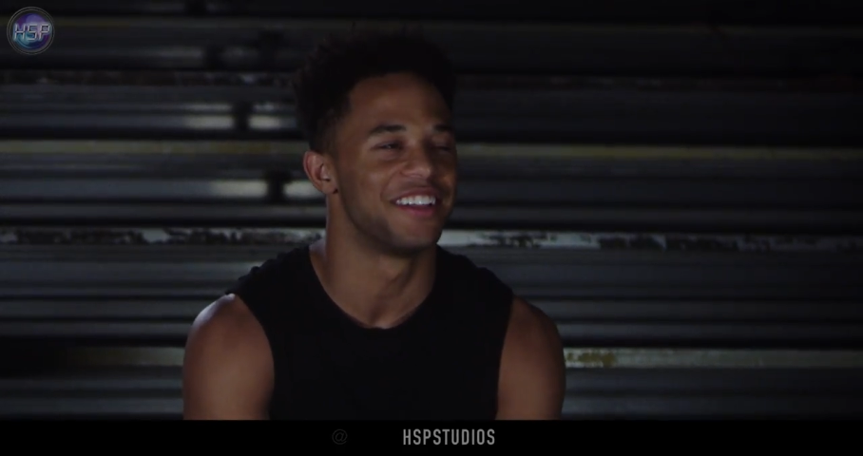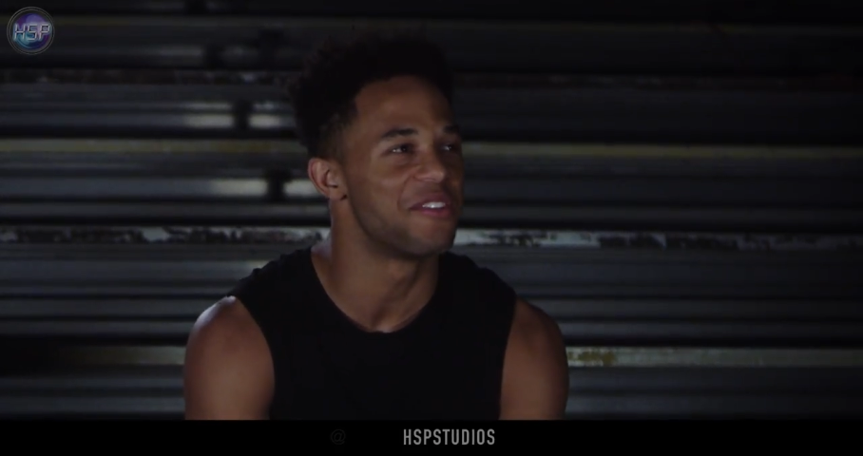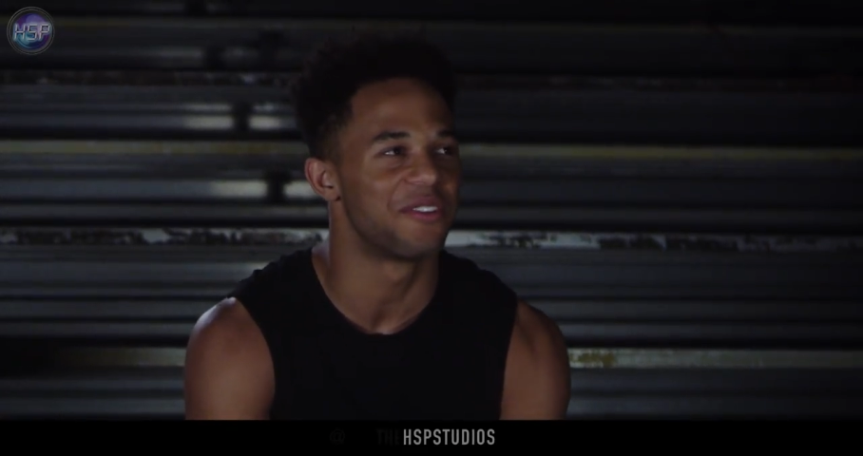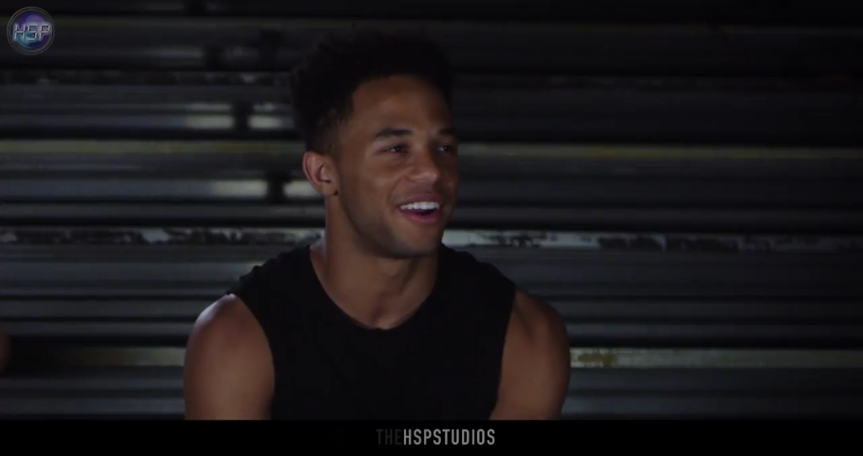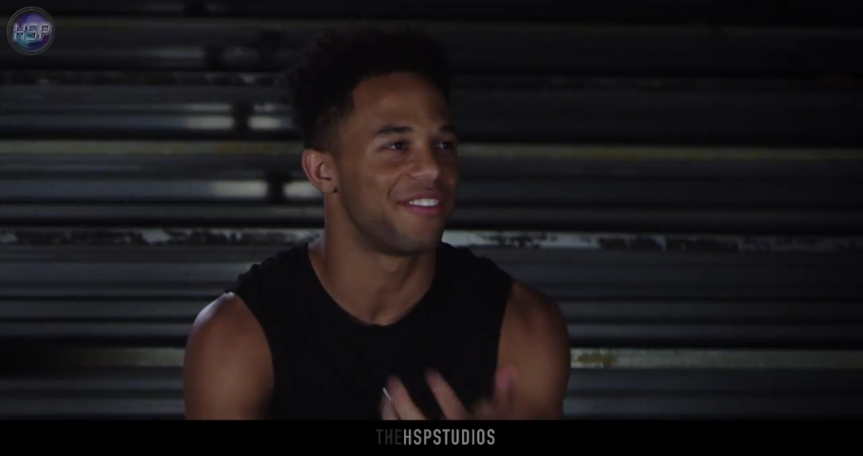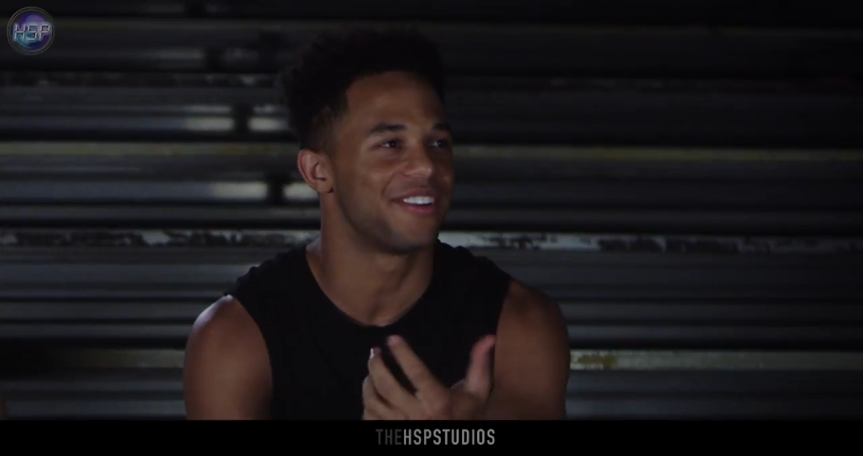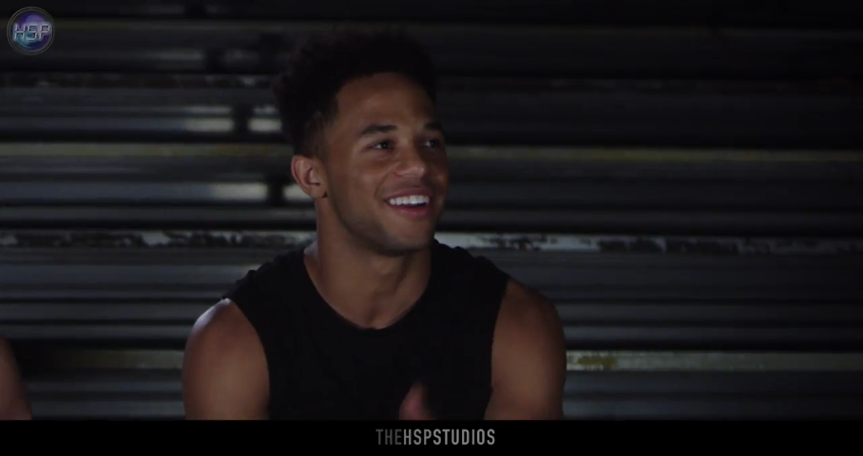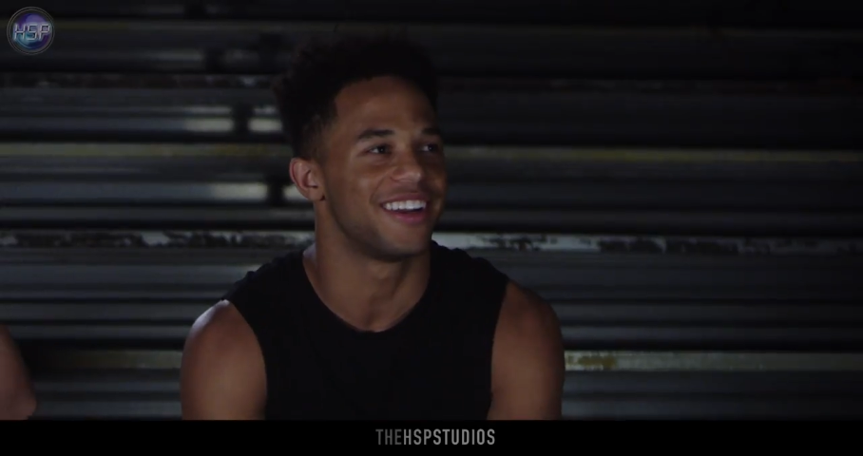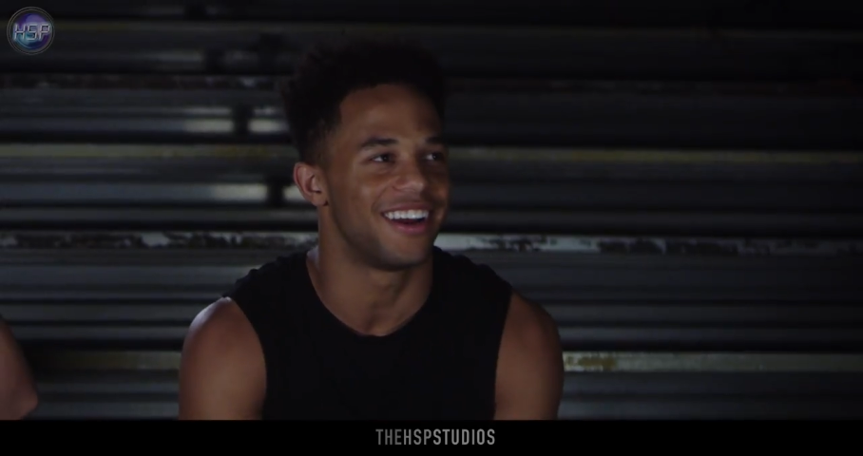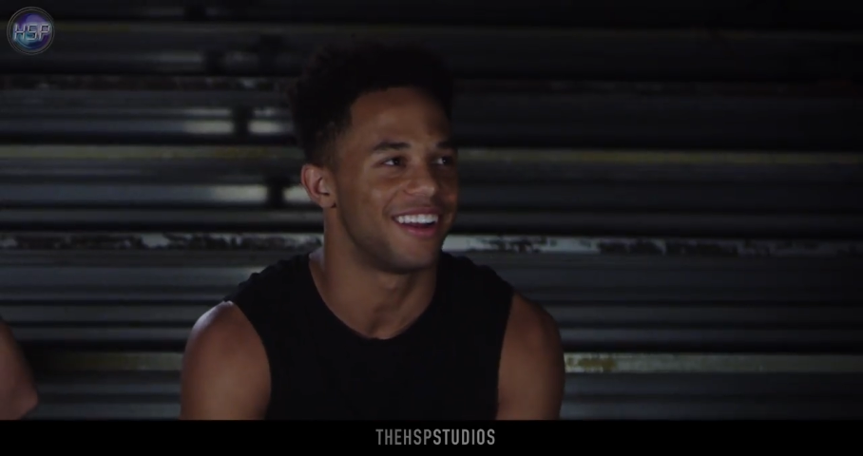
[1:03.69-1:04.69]
and then when I
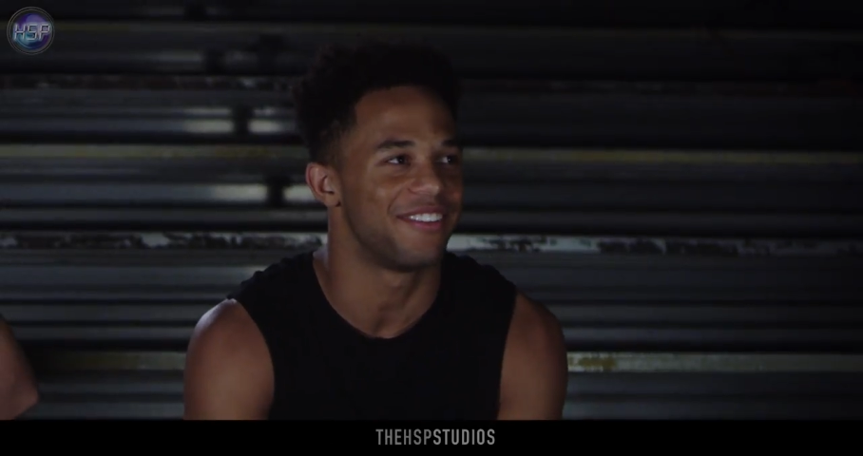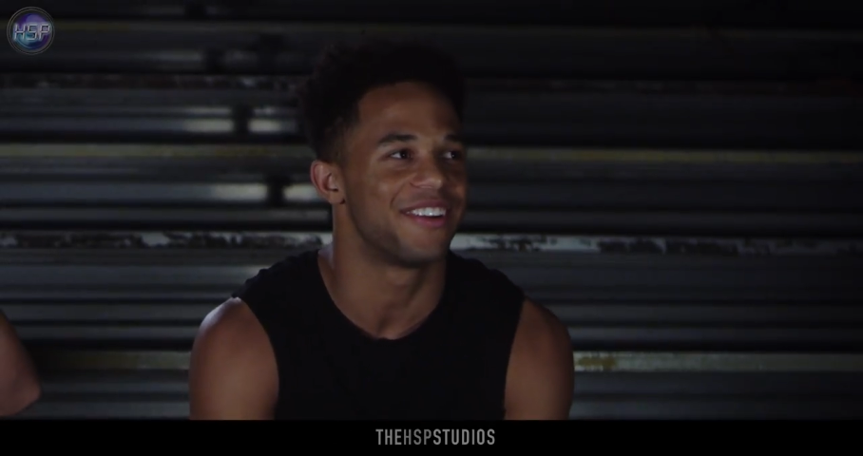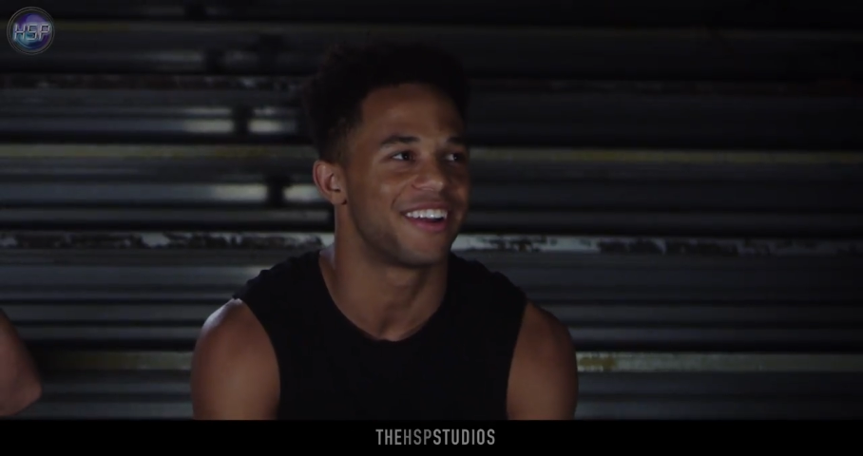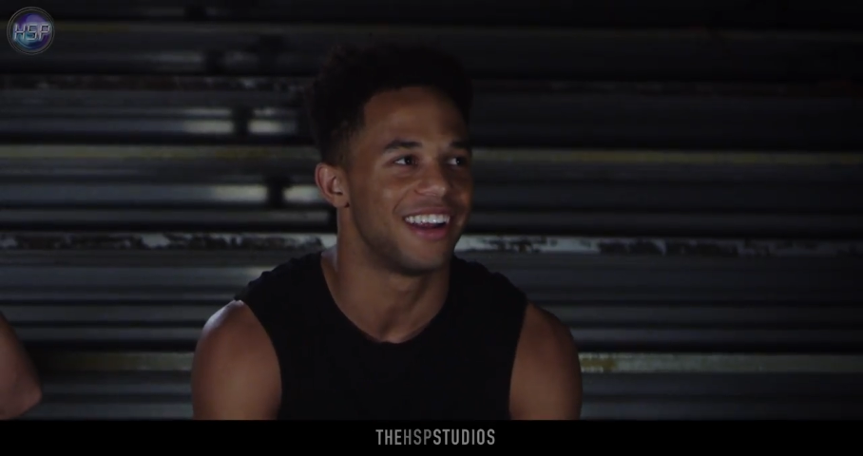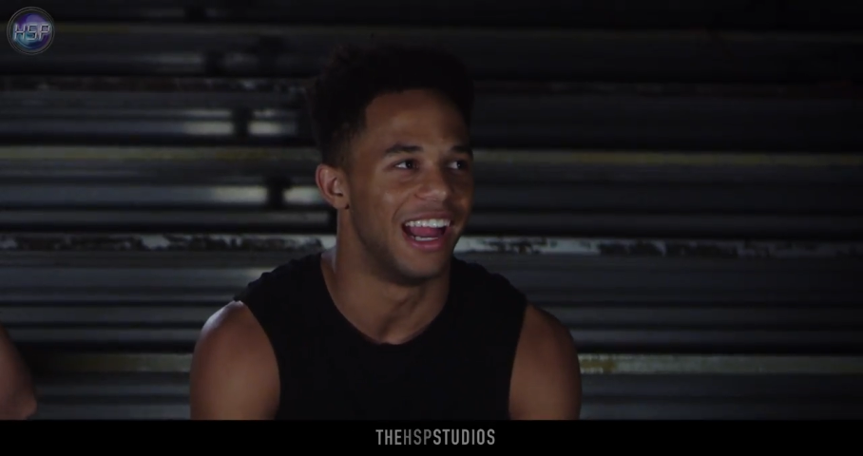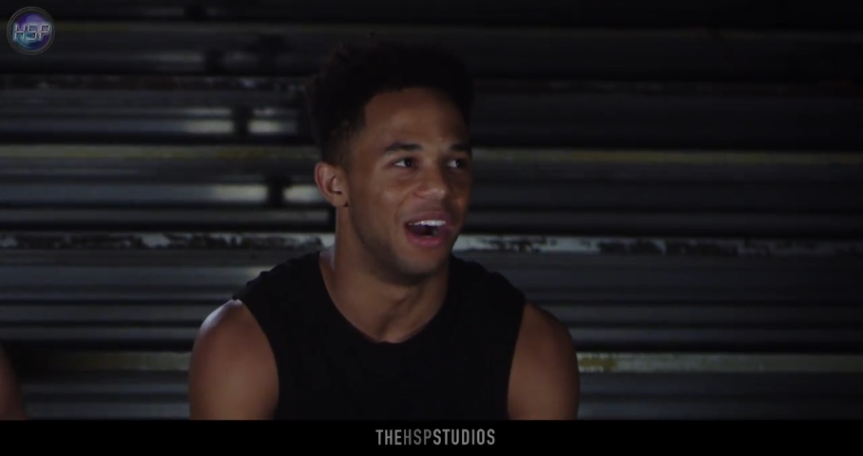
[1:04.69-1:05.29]
figure it out, I figure it